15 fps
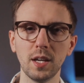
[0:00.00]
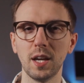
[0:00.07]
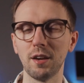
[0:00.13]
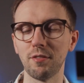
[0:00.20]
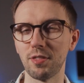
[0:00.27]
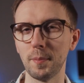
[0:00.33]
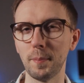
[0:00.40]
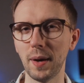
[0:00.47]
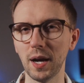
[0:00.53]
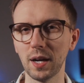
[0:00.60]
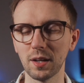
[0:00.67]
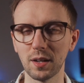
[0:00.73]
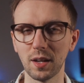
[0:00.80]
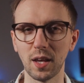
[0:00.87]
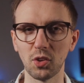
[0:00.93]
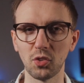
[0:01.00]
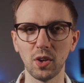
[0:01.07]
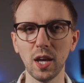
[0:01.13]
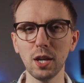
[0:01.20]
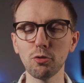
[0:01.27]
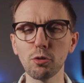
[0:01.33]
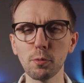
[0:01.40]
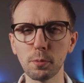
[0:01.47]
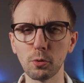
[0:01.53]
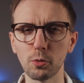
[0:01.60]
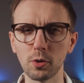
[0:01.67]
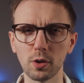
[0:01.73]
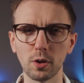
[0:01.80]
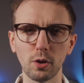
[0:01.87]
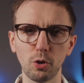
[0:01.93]
If the market has
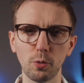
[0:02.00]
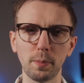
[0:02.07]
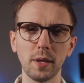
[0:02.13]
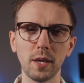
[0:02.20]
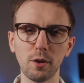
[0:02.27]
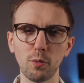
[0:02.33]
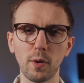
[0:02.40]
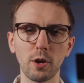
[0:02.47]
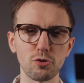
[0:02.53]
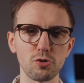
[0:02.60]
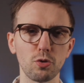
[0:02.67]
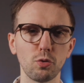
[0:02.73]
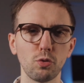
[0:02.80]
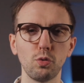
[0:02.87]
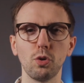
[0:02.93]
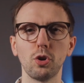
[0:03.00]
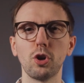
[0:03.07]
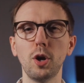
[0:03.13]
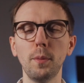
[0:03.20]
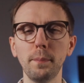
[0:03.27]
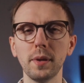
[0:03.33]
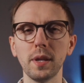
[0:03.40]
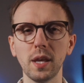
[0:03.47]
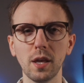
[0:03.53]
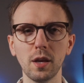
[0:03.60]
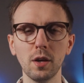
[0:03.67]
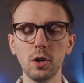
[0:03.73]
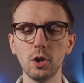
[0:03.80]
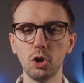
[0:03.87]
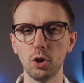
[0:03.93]
attributed a low P E ratio to a company
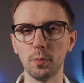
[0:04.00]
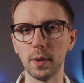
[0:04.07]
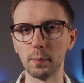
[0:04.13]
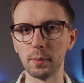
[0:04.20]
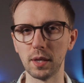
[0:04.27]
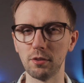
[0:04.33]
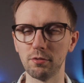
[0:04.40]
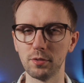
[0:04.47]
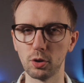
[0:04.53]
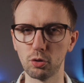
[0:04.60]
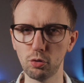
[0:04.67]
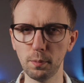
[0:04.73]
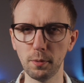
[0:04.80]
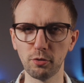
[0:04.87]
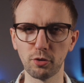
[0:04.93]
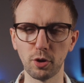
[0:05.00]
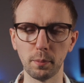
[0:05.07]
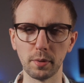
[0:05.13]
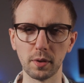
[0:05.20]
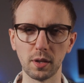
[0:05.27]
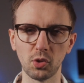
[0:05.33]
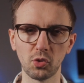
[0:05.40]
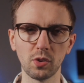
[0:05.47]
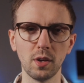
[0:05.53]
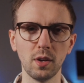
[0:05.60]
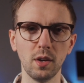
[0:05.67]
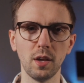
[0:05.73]
or maybe even a group of companies.